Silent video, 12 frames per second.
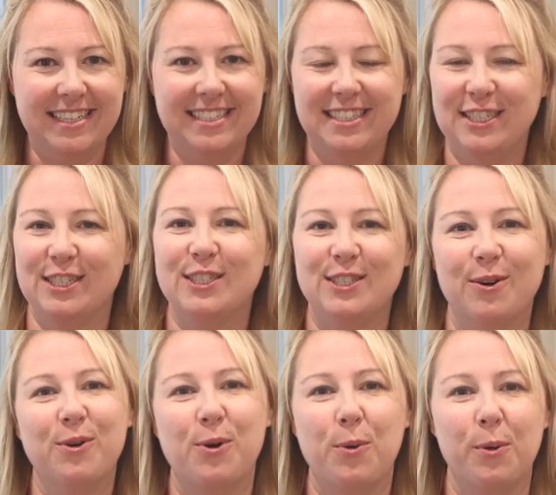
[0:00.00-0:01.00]
It's just
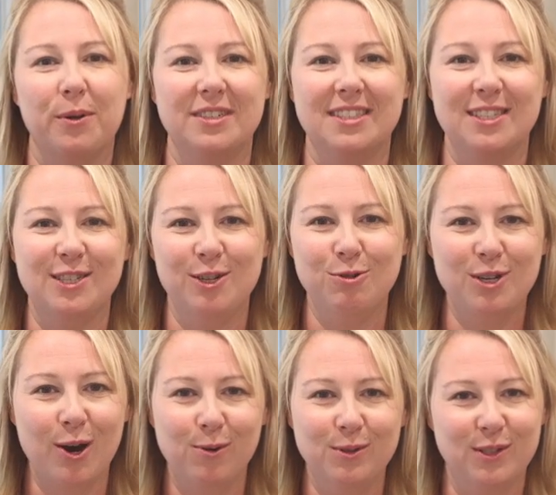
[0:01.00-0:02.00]
so cool. It's the 2
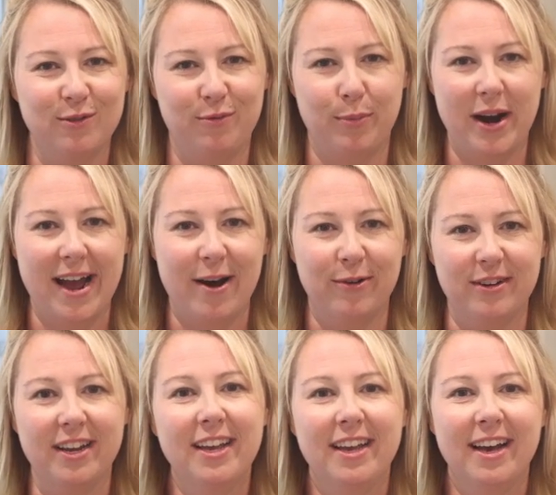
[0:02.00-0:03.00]
tones of brown